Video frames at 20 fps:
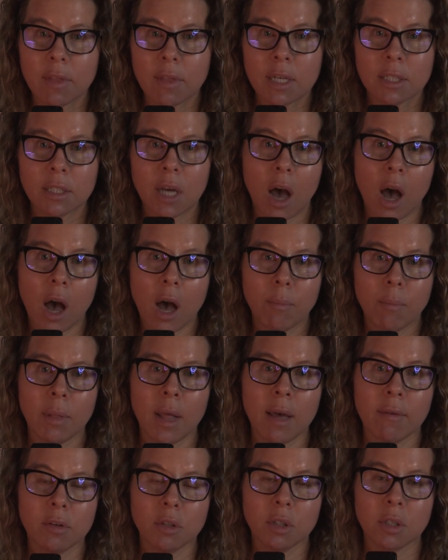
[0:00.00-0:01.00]
the
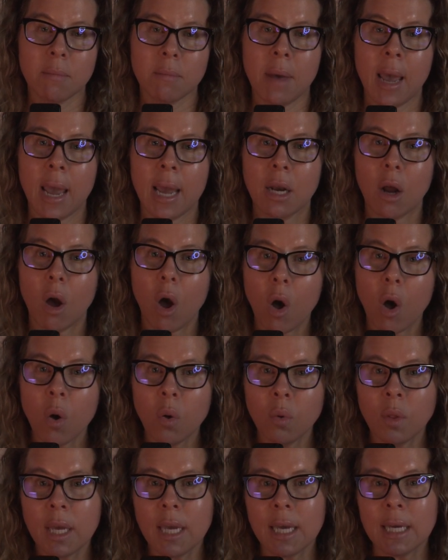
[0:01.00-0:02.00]
top-level domain
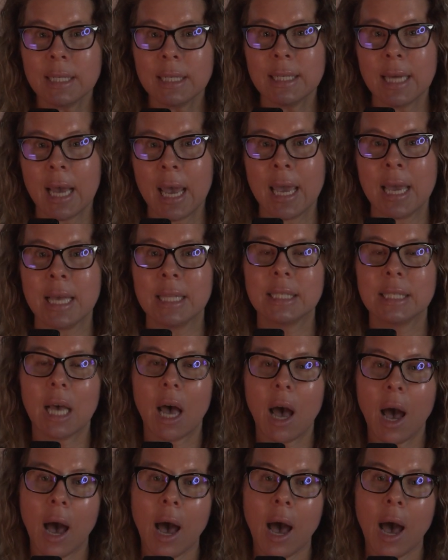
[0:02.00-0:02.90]
only contains